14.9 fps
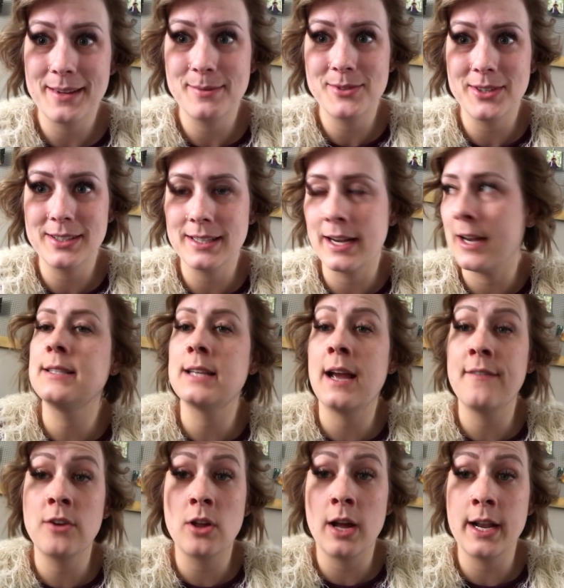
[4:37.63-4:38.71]
I'm so excited. I
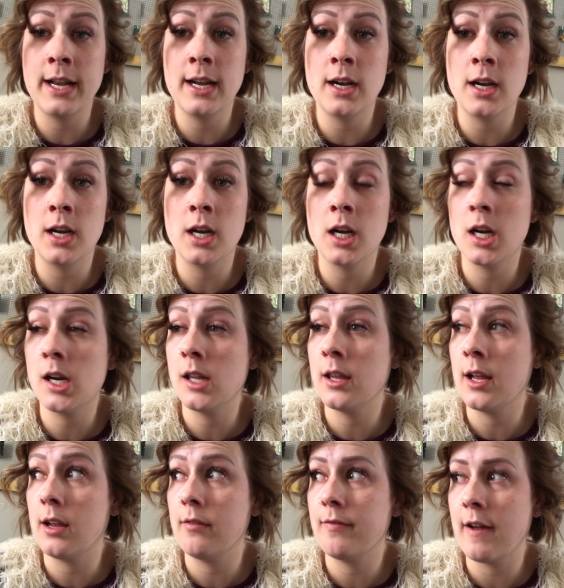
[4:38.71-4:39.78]
have a client here in
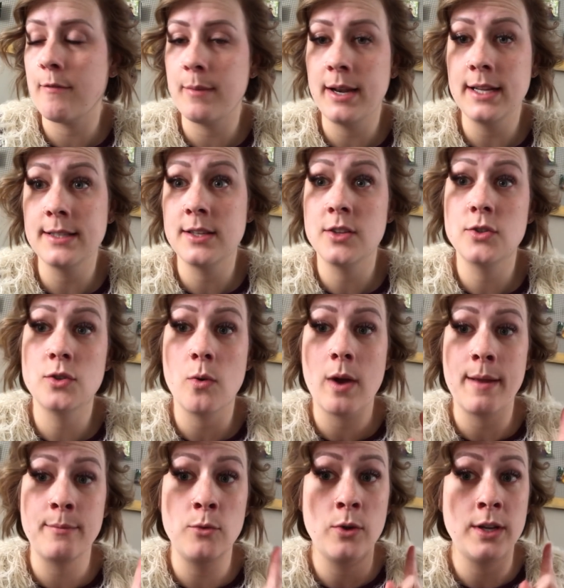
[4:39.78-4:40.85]
like 5 minutes, so
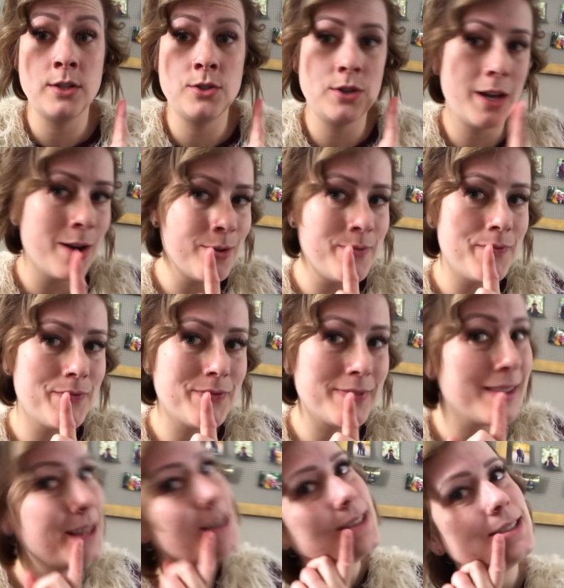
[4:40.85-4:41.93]
I'm going to go.
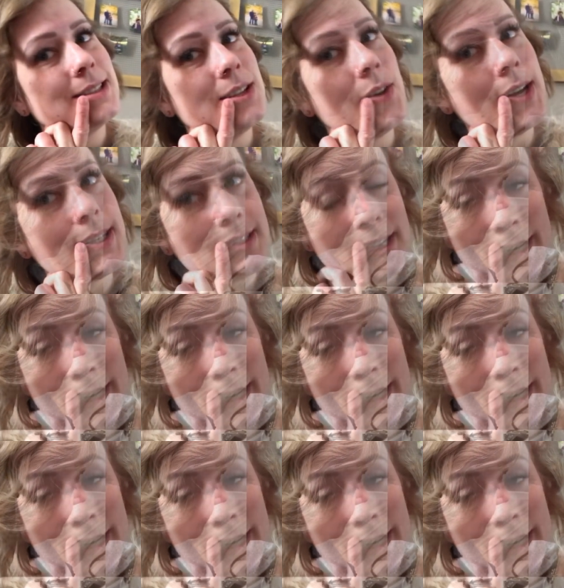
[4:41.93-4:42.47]
I'll see you guys